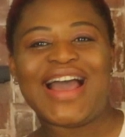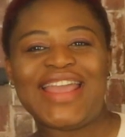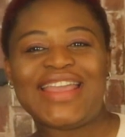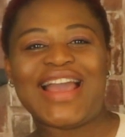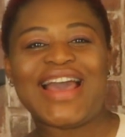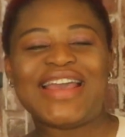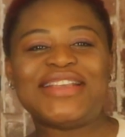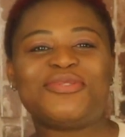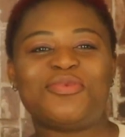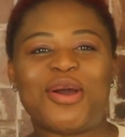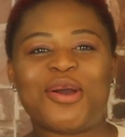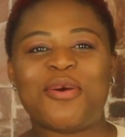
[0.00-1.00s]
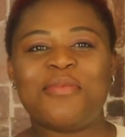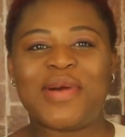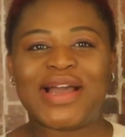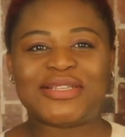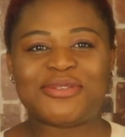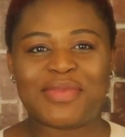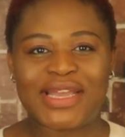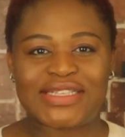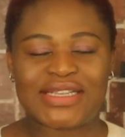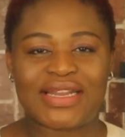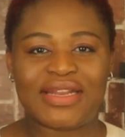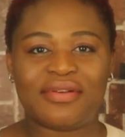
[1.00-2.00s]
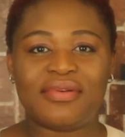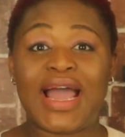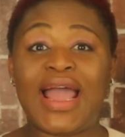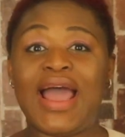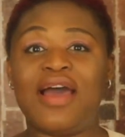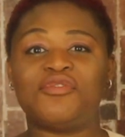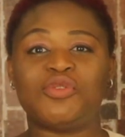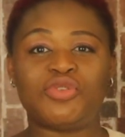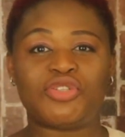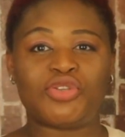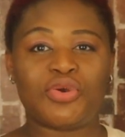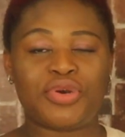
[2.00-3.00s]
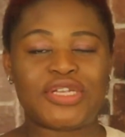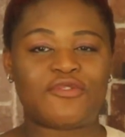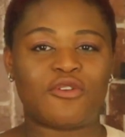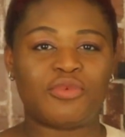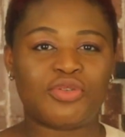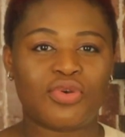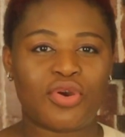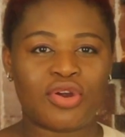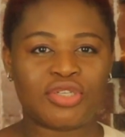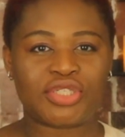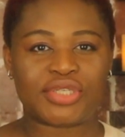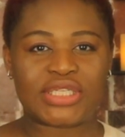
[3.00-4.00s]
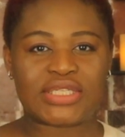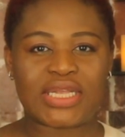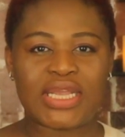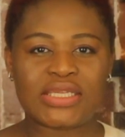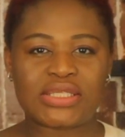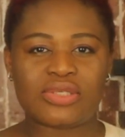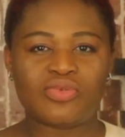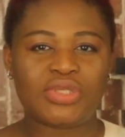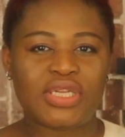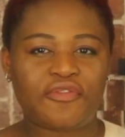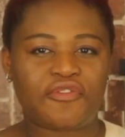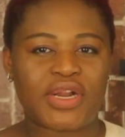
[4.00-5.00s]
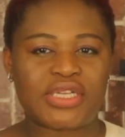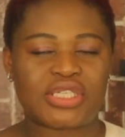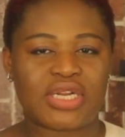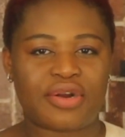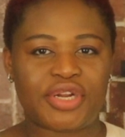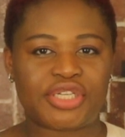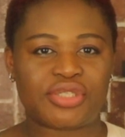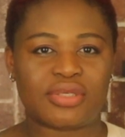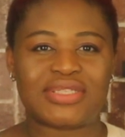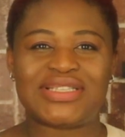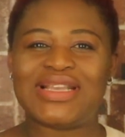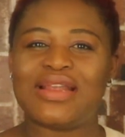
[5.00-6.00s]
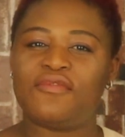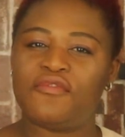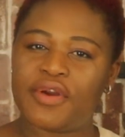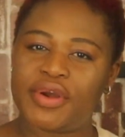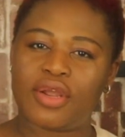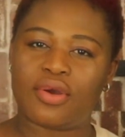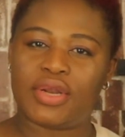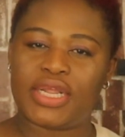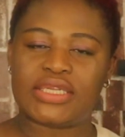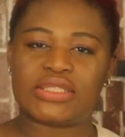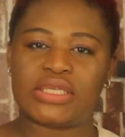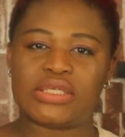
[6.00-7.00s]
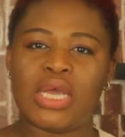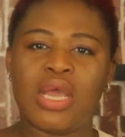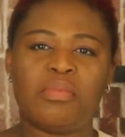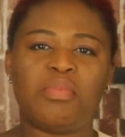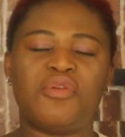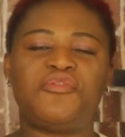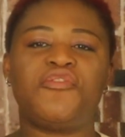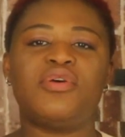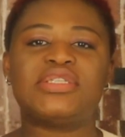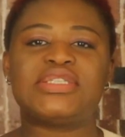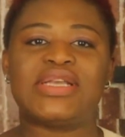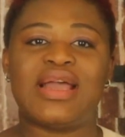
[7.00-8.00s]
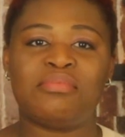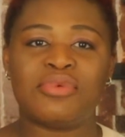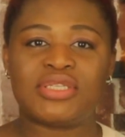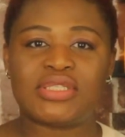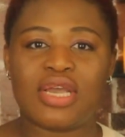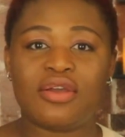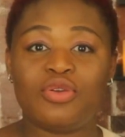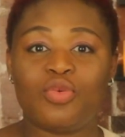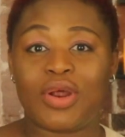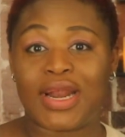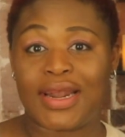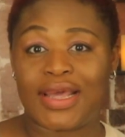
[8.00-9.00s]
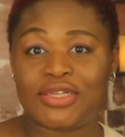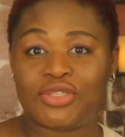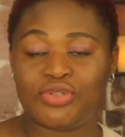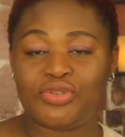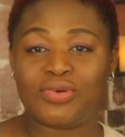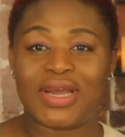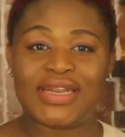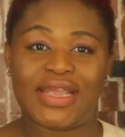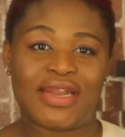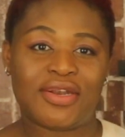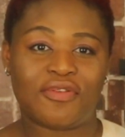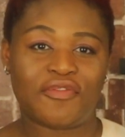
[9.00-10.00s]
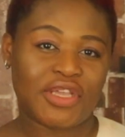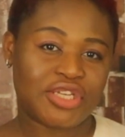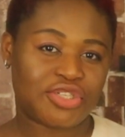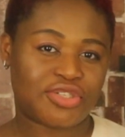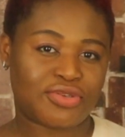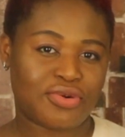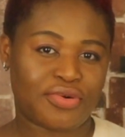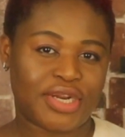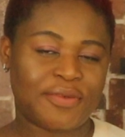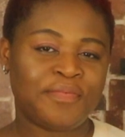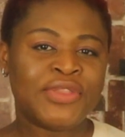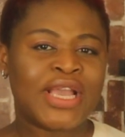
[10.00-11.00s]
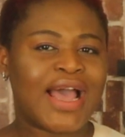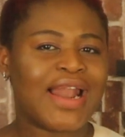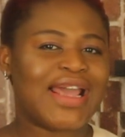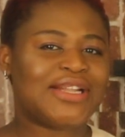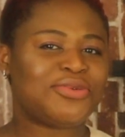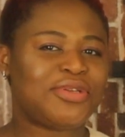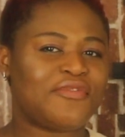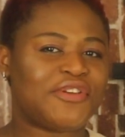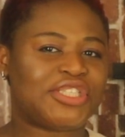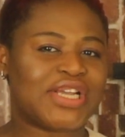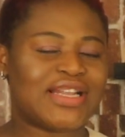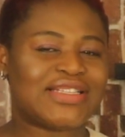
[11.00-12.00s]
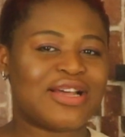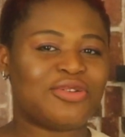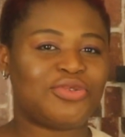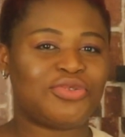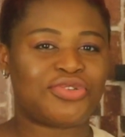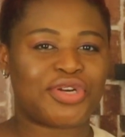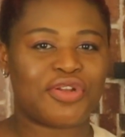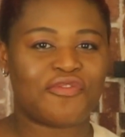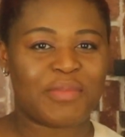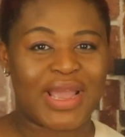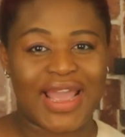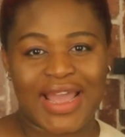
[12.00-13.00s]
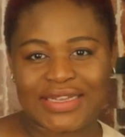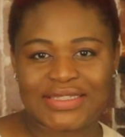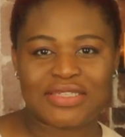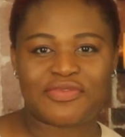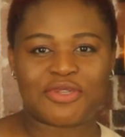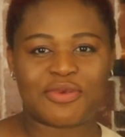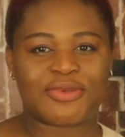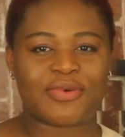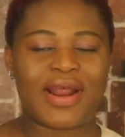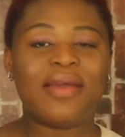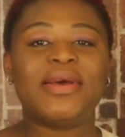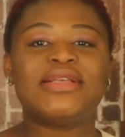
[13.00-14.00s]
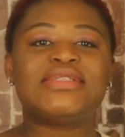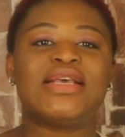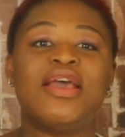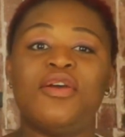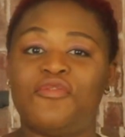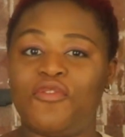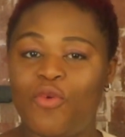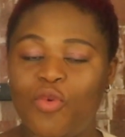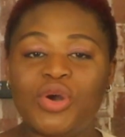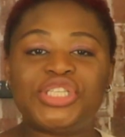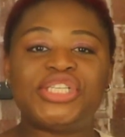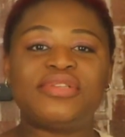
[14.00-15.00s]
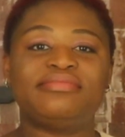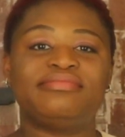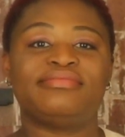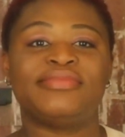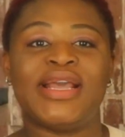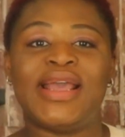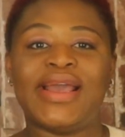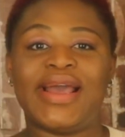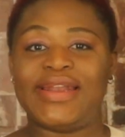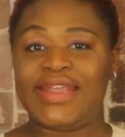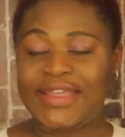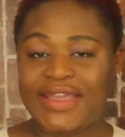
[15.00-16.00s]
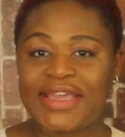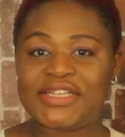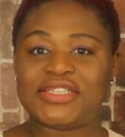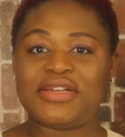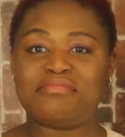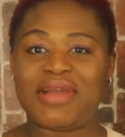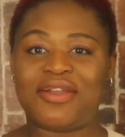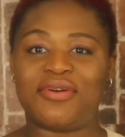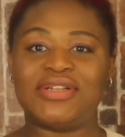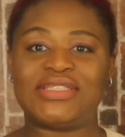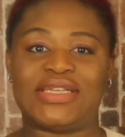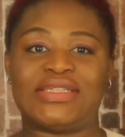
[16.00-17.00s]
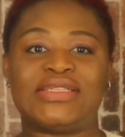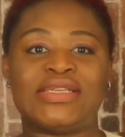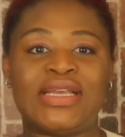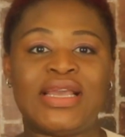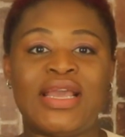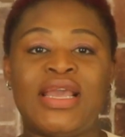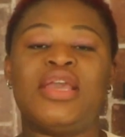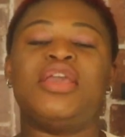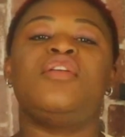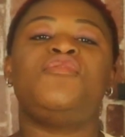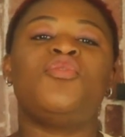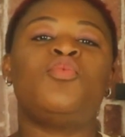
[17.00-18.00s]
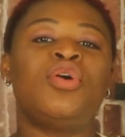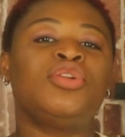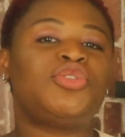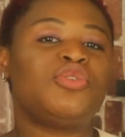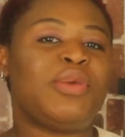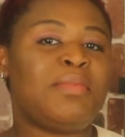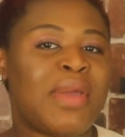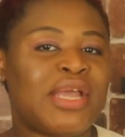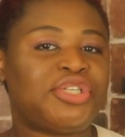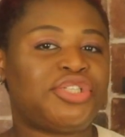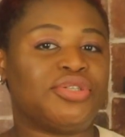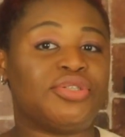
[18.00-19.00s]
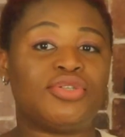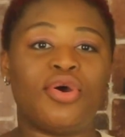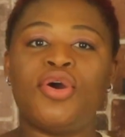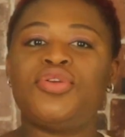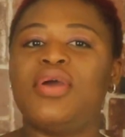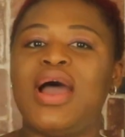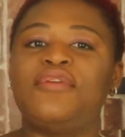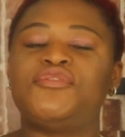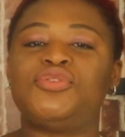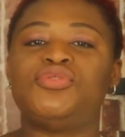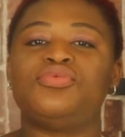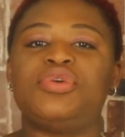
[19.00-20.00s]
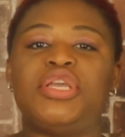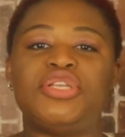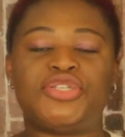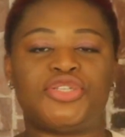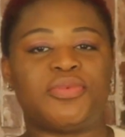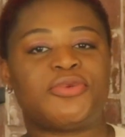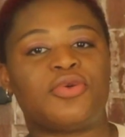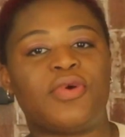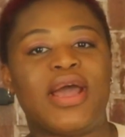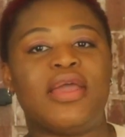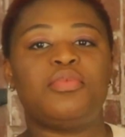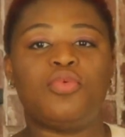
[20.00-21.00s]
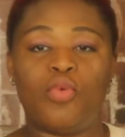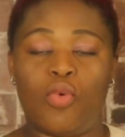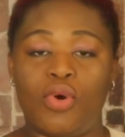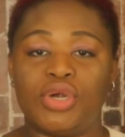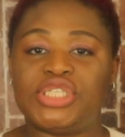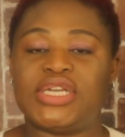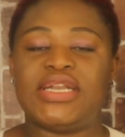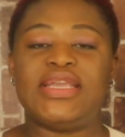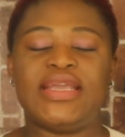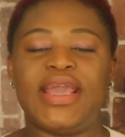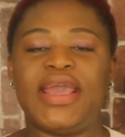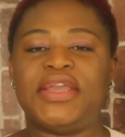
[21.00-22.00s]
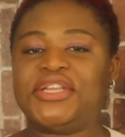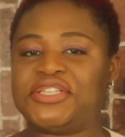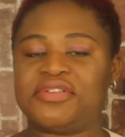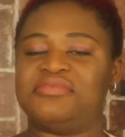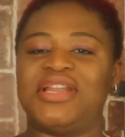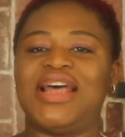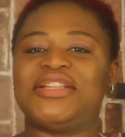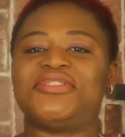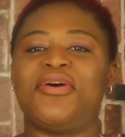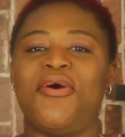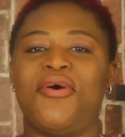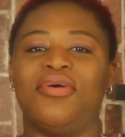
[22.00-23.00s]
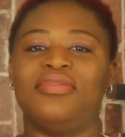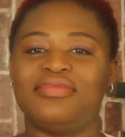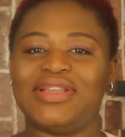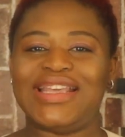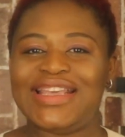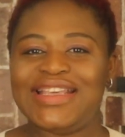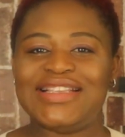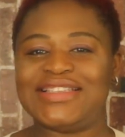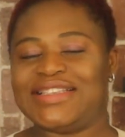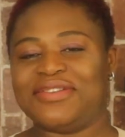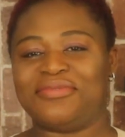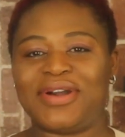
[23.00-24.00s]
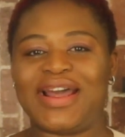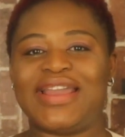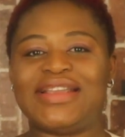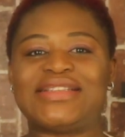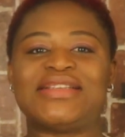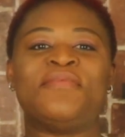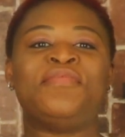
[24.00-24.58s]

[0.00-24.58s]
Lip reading: Hi guys, welcome back to my channel. I have two stories from two countries in two different generations, yet very connected. But first, I must tell you what I like to do at the end of each story. I like to give a shout out to 3 of my active subscribers for watching and engaging in my content. If you want to be mentioned, all you have to do is subscribe, watch and engage. That's all. Easy, right?